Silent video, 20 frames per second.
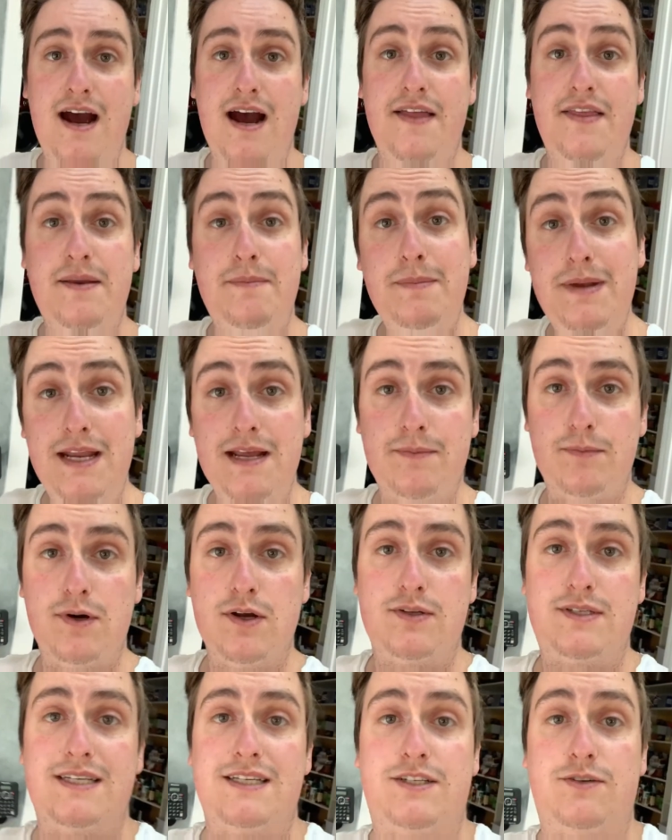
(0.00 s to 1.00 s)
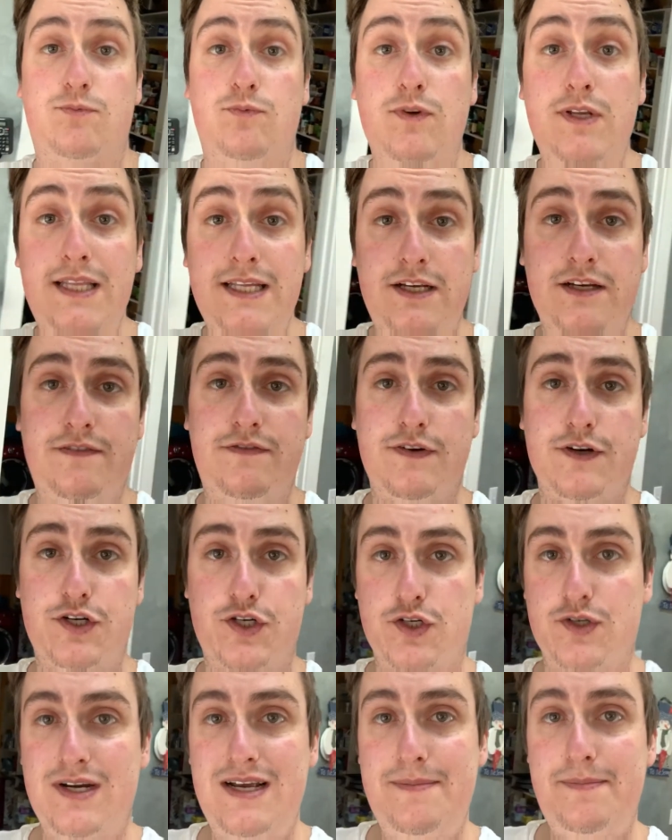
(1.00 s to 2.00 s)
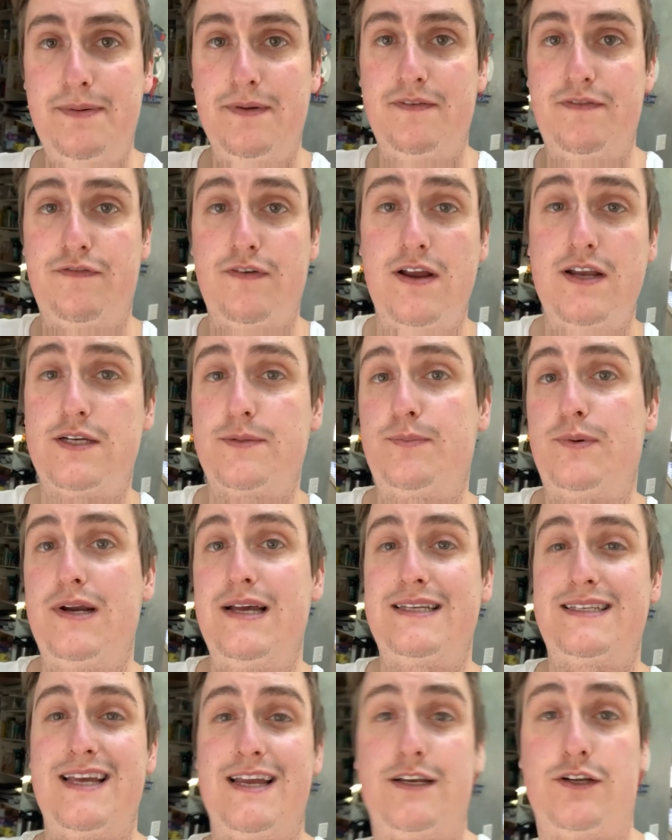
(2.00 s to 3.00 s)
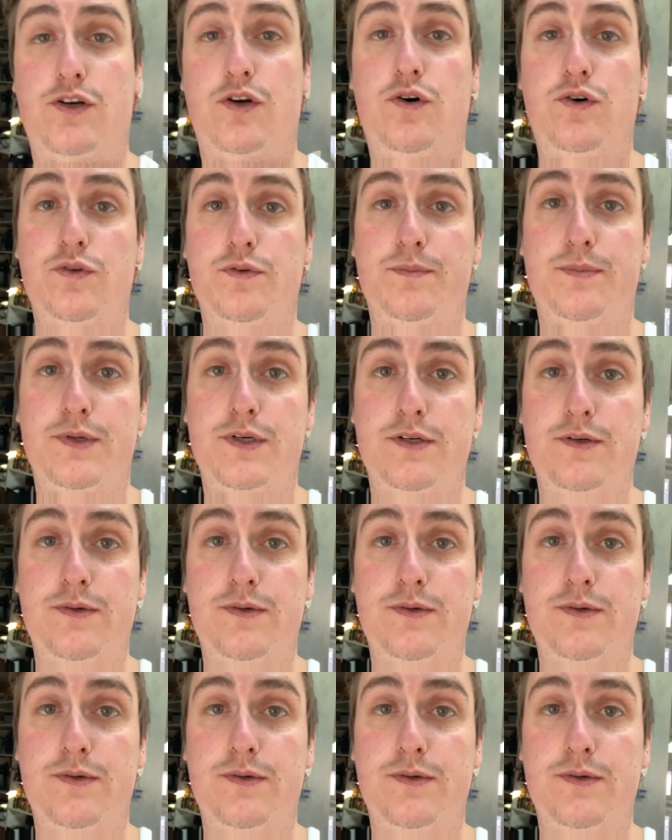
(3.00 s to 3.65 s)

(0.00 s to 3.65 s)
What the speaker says: then medium roast is really good for drip, French press, and cold brew.